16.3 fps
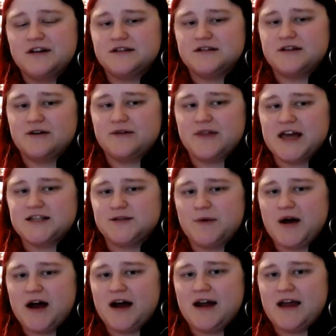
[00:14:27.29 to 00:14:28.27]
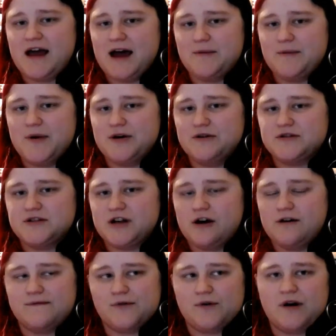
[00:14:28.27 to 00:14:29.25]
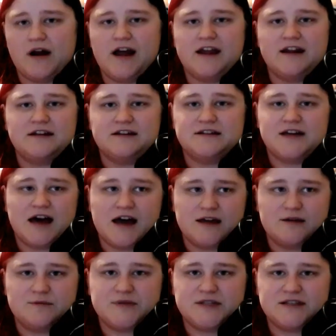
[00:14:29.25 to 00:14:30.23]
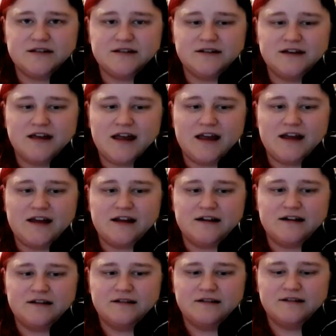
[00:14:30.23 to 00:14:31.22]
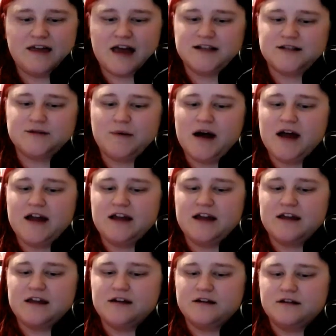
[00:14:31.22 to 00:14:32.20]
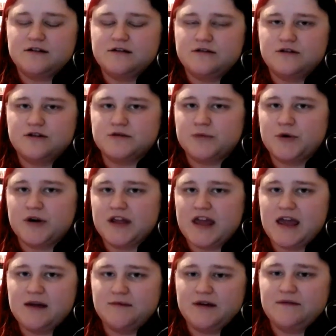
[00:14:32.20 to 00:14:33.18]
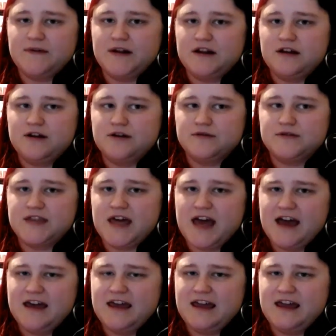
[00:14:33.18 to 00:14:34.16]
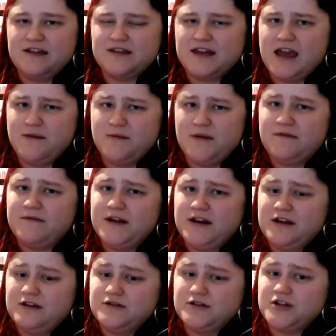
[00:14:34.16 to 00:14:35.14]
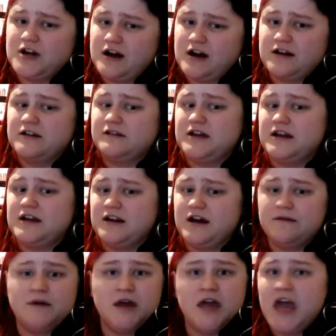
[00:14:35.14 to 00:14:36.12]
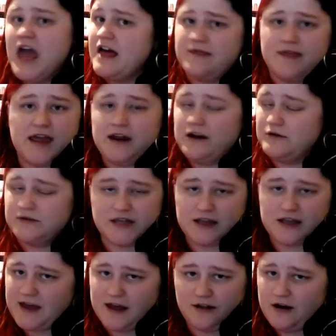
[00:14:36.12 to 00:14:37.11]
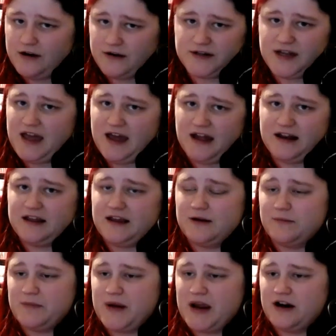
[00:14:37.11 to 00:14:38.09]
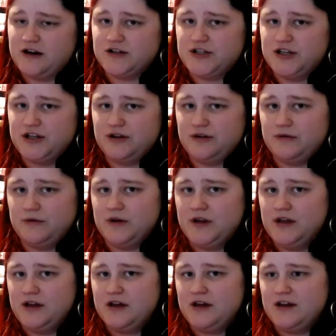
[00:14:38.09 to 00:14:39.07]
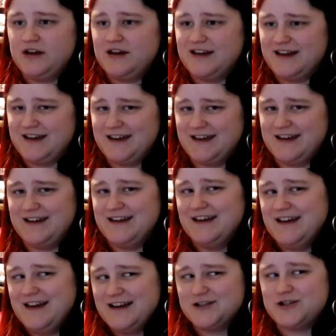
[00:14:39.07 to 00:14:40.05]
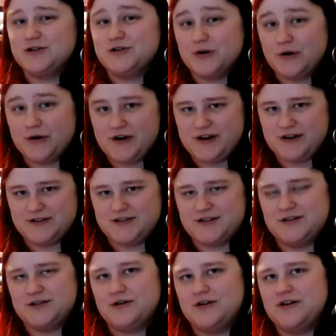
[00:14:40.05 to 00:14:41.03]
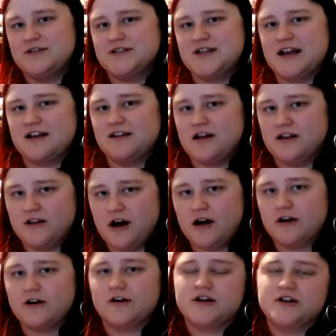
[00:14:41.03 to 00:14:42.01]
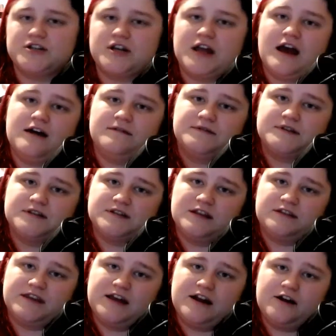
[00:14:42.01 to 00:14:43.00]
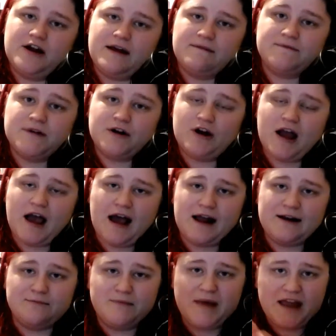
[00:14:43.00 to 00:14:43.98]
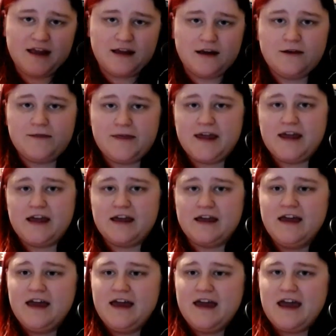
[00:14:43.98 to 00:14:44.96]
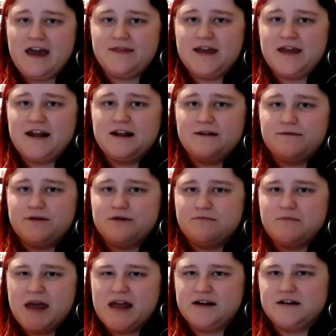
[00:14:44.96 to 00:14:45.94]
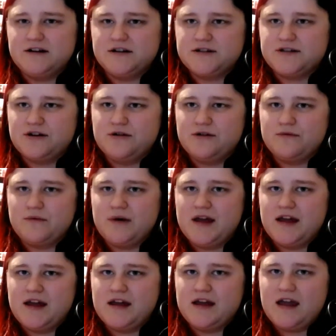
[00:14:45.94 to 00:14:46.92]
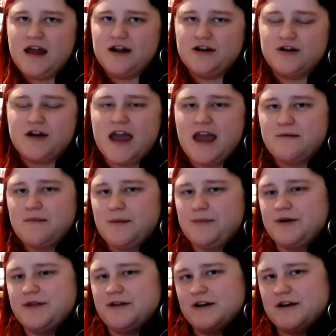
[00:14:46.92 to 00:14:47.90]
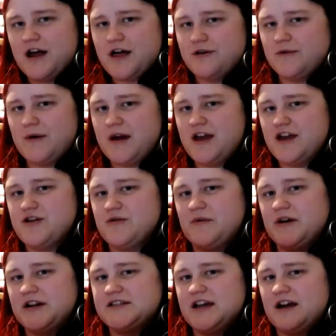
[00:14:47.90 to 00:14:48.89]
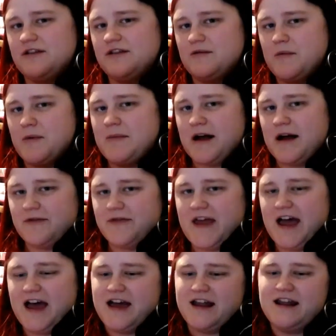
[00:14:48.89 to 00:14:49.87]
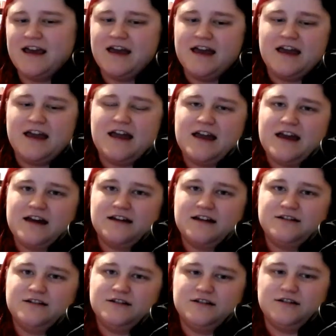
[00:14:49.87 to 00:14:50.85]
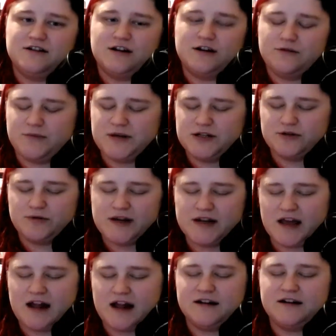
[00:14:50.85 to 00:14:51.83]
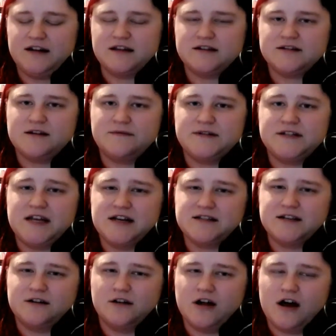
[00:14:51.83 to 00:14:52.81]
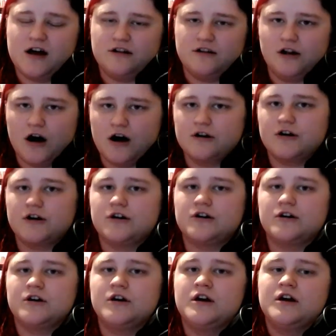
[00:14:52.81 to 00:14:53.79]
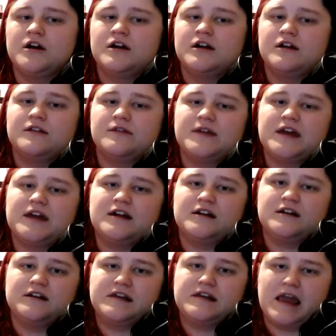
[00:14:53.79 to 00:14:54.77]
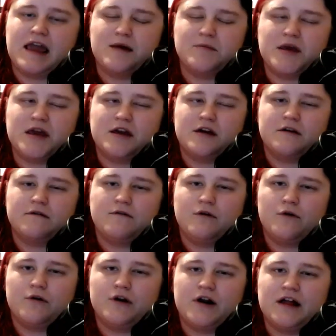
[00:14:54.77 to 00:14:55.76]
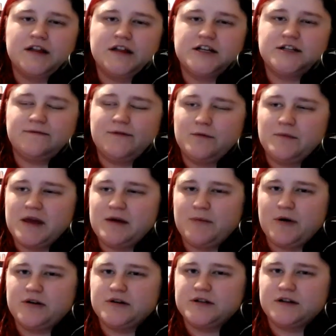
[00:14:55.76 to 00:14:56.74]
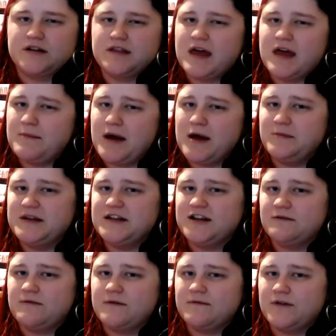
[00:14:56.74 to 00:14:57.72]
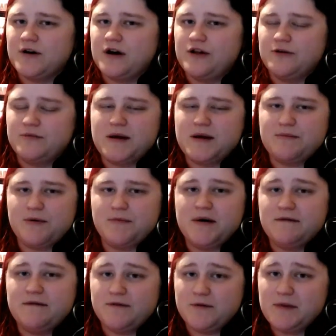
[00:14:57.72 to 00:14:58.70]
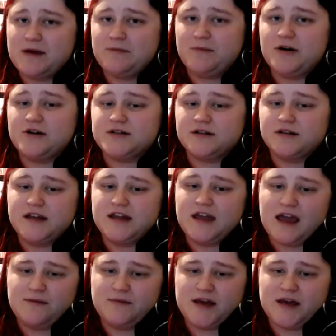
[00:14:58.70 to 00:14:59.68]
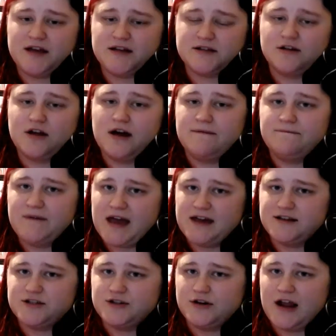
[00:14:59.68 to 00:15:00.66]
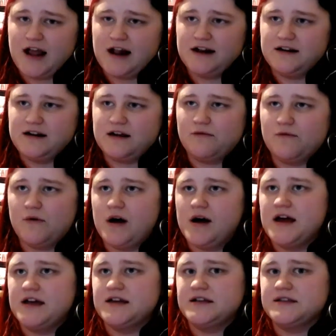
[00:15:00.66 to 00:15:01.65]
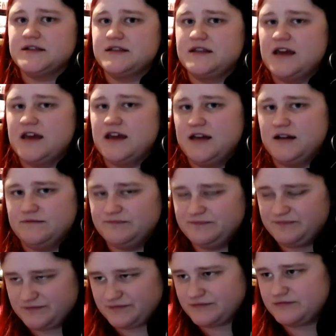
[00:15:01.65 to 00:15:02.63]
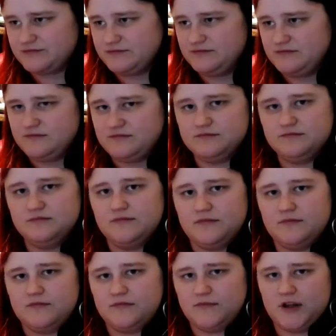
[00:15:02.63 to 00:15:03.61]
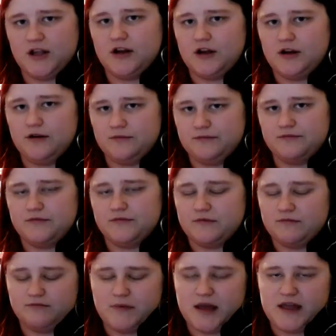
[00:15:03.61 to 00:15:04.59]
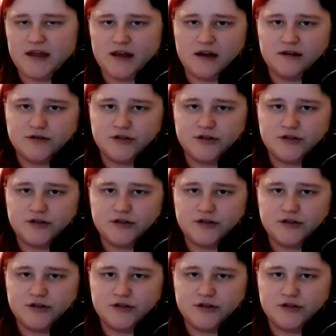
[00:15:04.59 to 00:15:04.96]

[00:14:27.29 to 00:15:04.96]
So that's why I post all variety types. And that's why there's more gaming videos. And gaming videos, shockingly enough, they don't take that long to edit compared to Tutorials take a lot longer because you have to sit there and figure out how to make a thing, and then if you made it a certain way and you came up with another way, you want to tell them about that. And you know, between editing and stuff, it takes it a lot longer than gaming, or at least for me personally. That might be different for other people, but for me personally, gaming is a lot faster editing wise than, you know, making